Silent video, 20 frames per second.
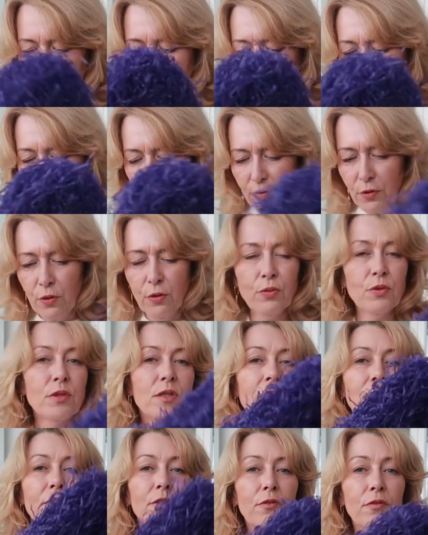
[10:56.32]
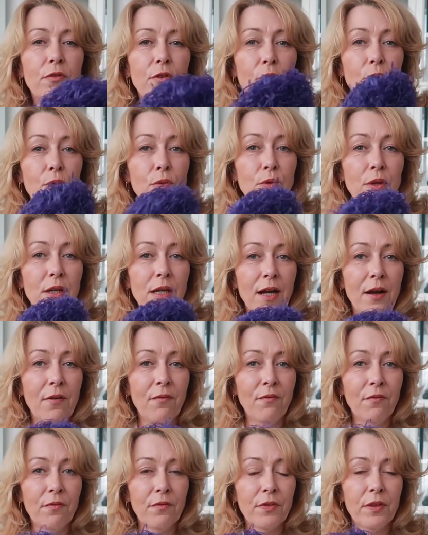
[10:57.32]
And of course then you've got all the
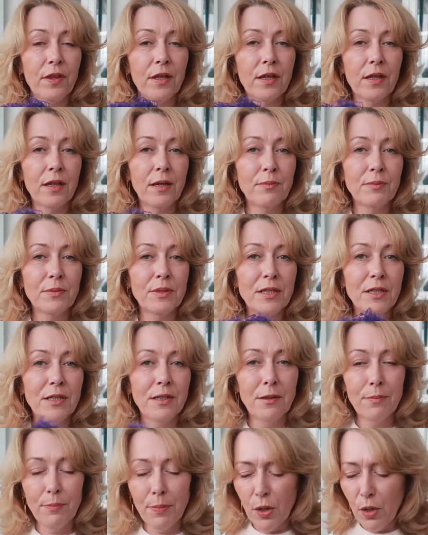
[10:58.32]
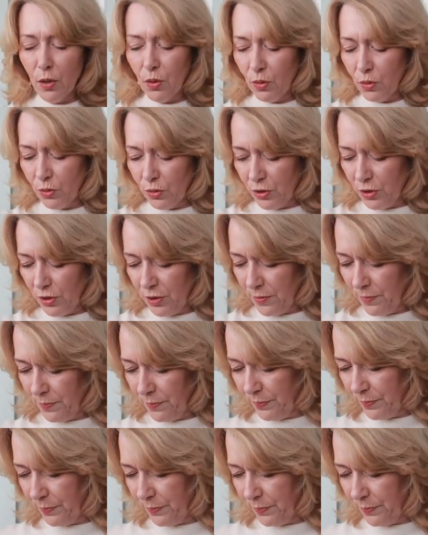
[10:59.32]
gump that comes in the box.